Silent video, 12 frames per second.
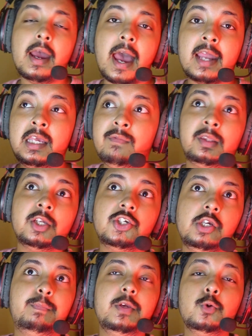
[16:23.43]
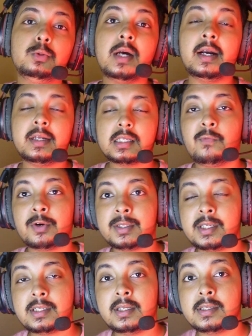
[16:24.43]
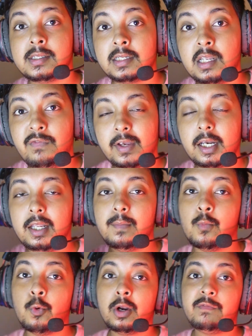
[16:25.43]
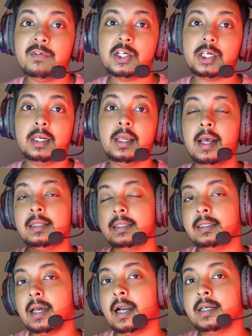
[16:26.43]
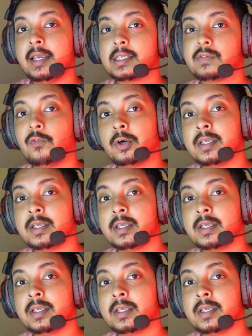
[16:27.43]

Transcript: And even the GPU, the RTX 4060, is significantly more efficient than the RTX